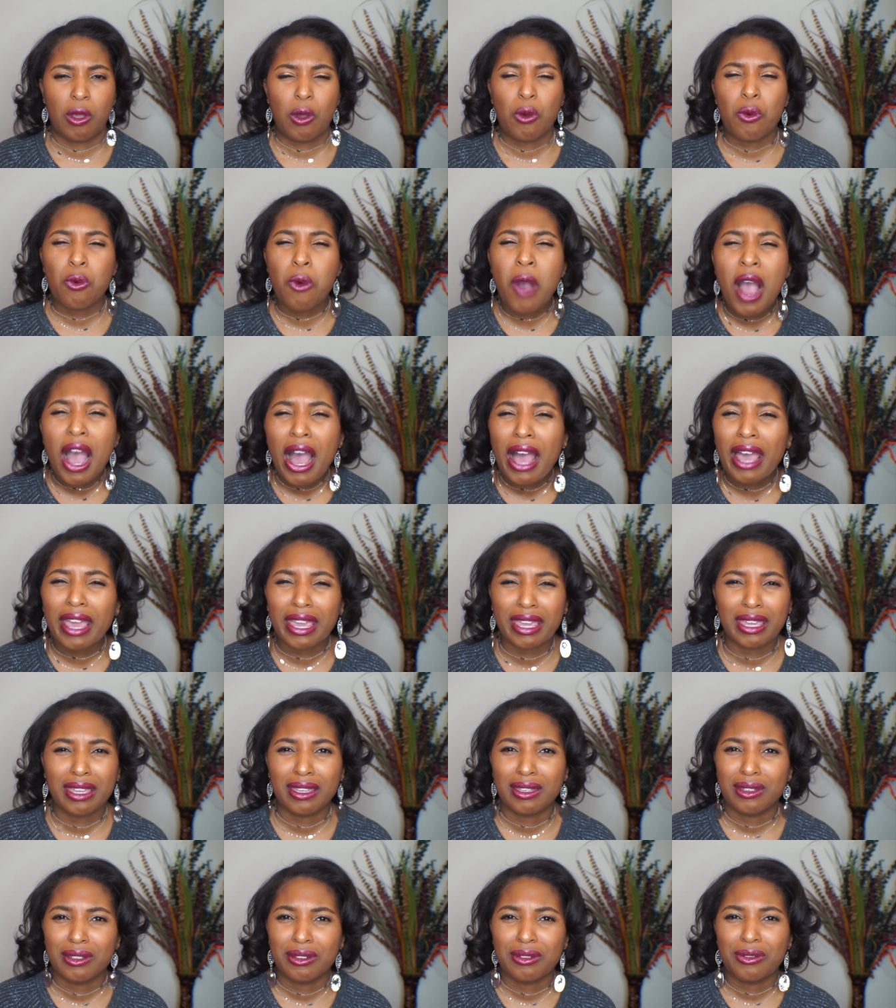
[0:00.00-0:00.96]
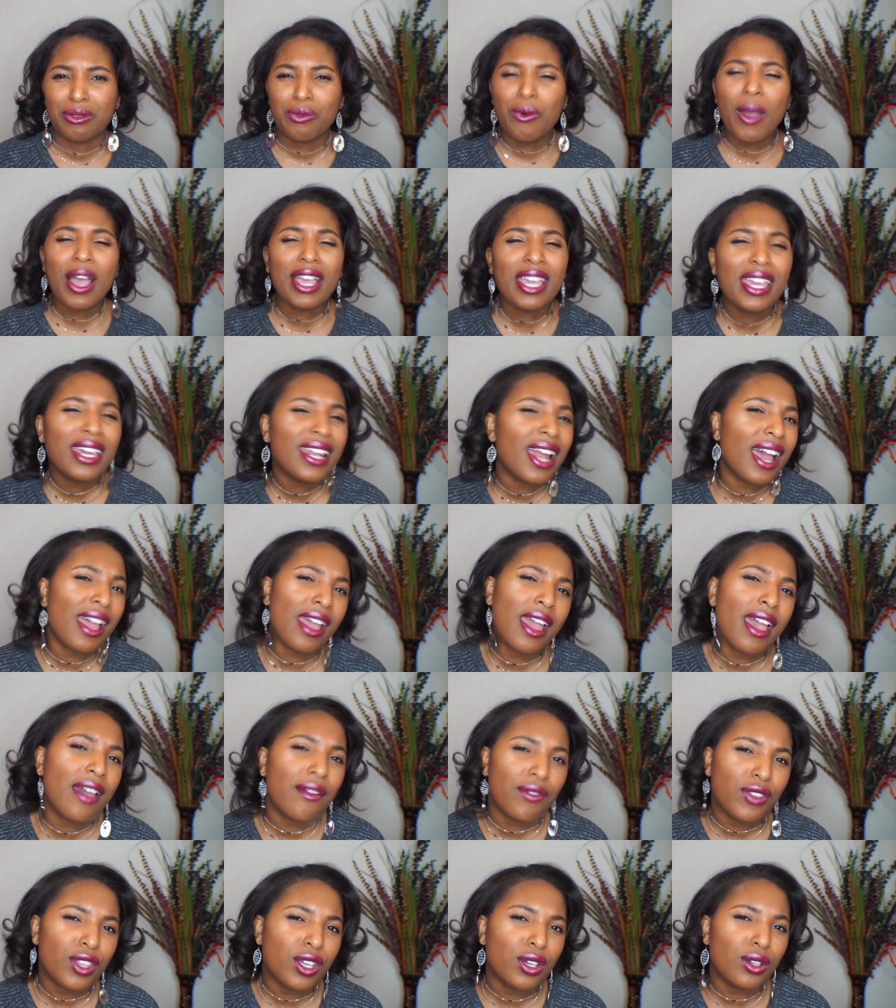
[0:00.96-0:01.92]
why? Why can't I
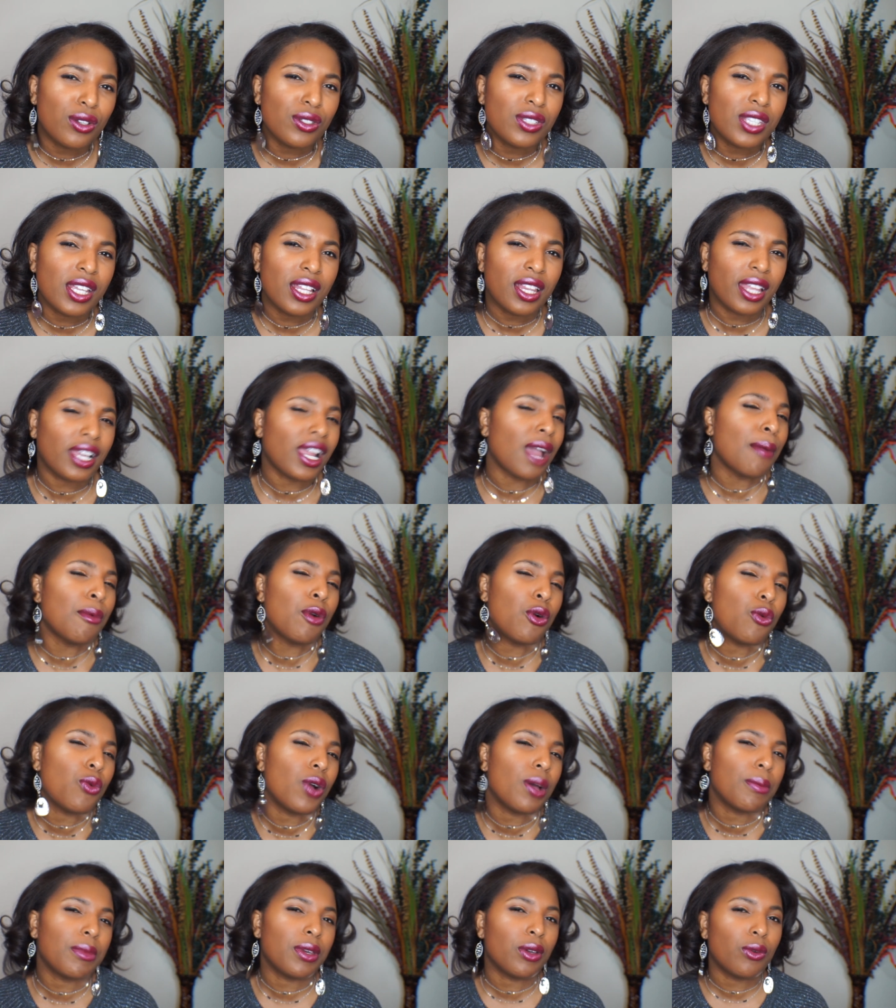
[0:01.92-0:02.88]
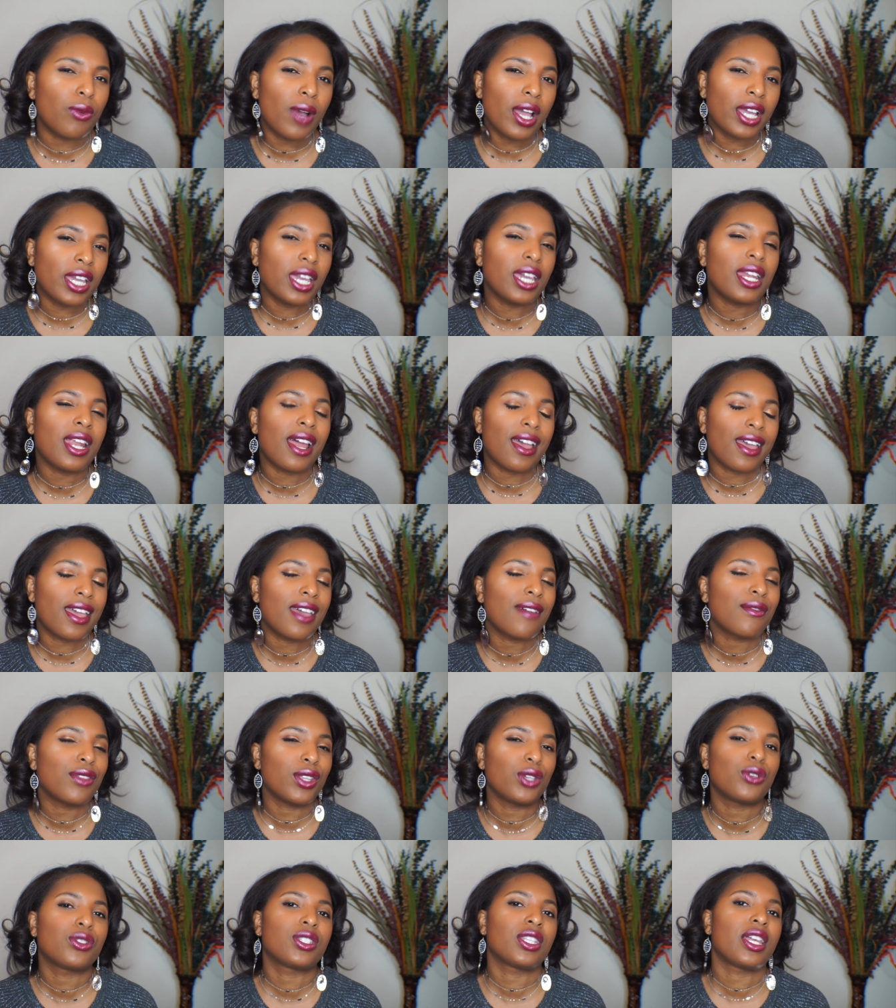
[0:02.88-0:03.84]
have those? Like, I'm a woman, why can't I have those